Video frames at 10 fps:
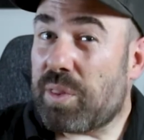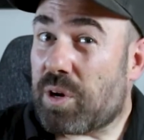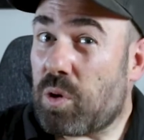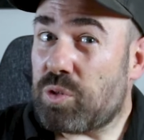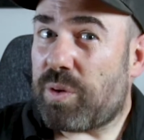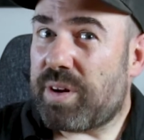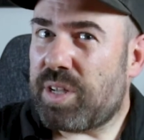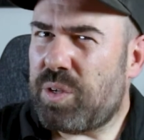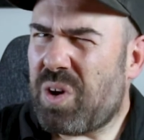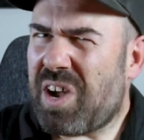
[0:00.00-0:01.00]
the contrary,
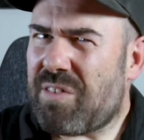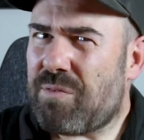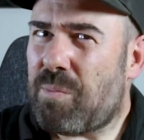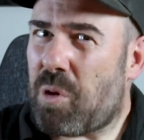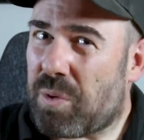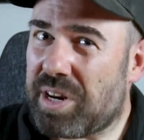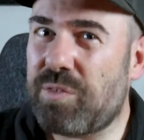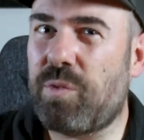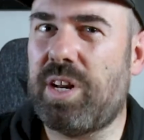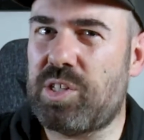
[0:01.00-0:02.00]
you have more
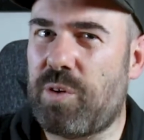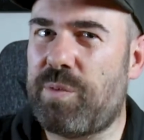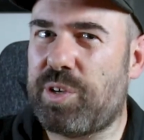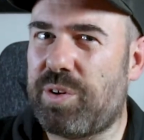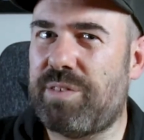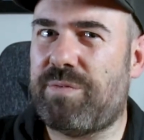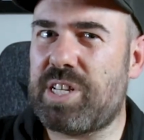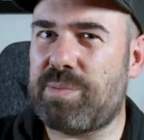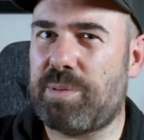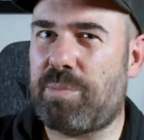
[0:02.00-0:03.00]
influence over your
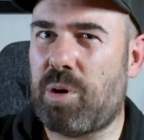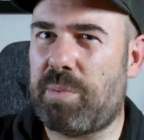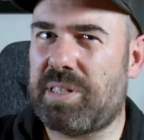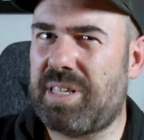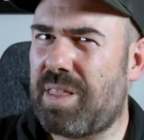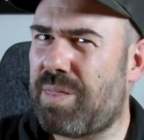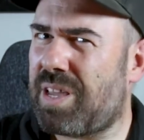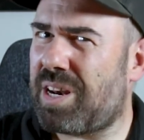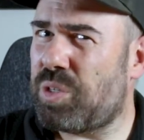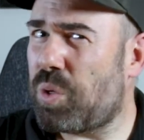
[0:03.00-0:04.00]
investment property
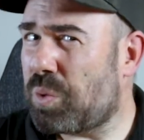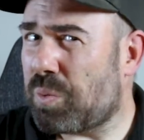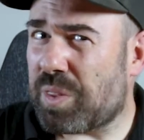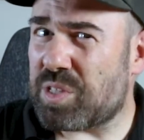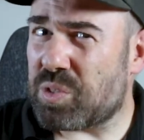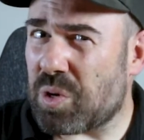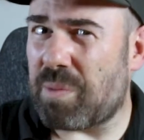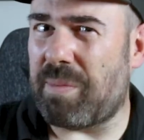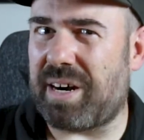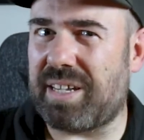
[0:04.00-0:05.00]
than you would with the stock
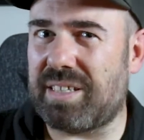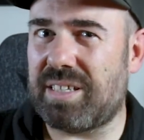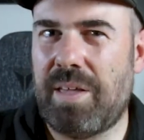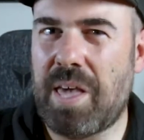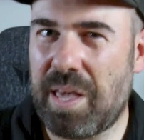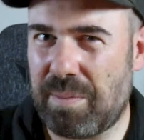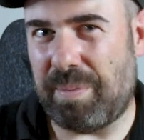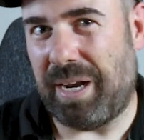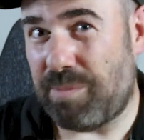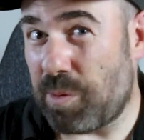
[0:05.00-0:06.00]
market.
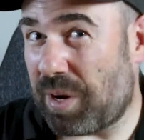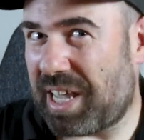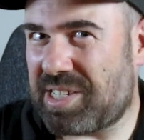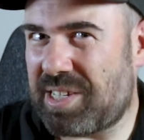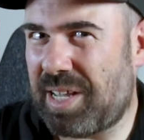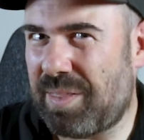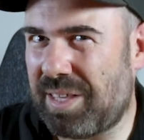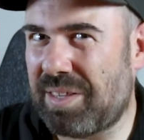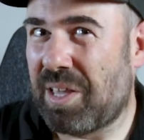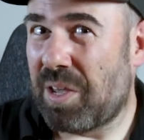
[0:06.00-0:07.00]
Believe me when I say
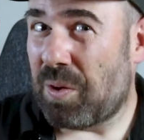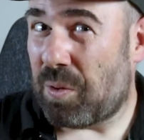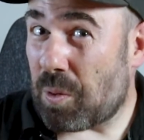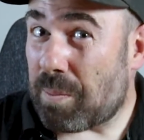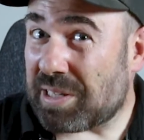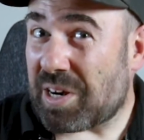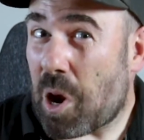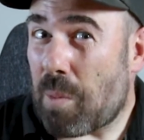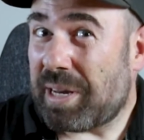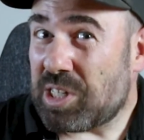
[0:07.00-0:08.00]
that no matter
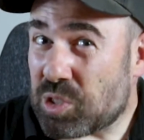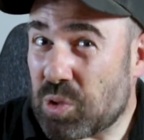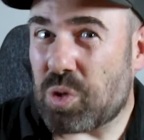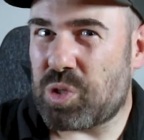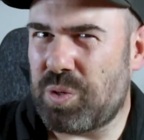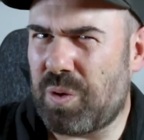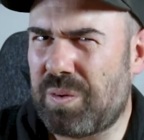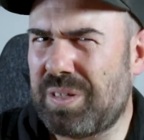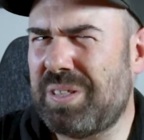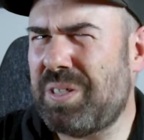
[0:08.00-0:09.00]
how many stocks you
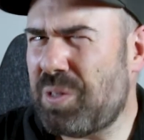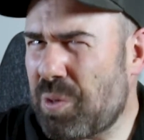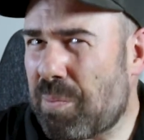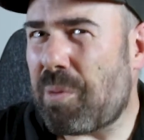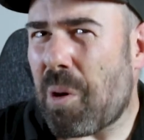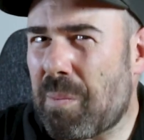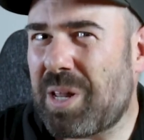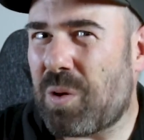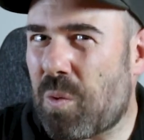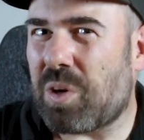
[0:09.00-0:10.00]
own, you
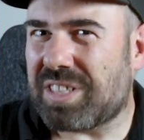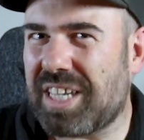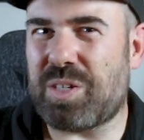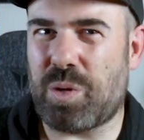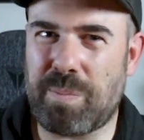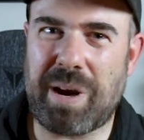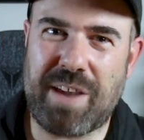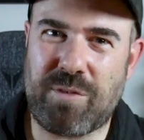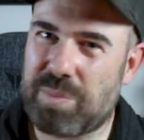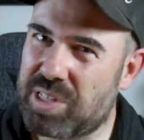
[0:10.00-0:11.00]
probably won't get a reply
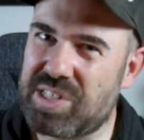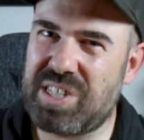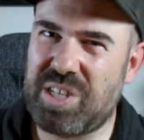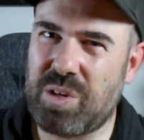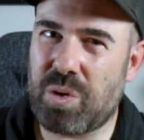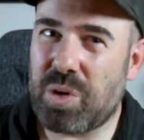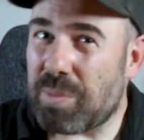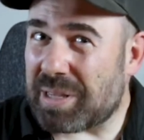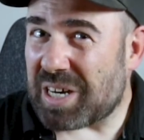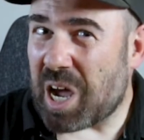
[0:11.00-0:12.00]
from the CEO no
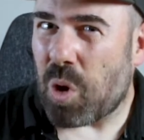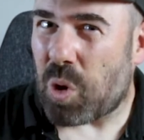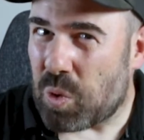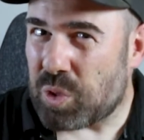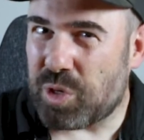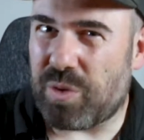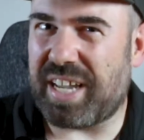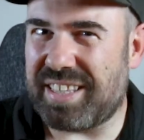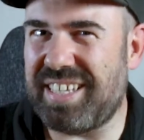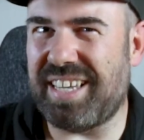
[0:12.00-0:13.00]
matter how good your
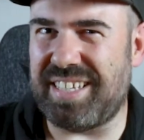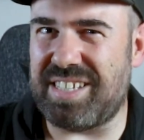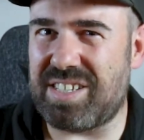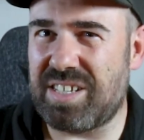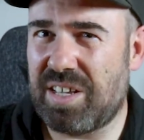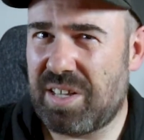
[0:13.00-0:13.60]
idea is.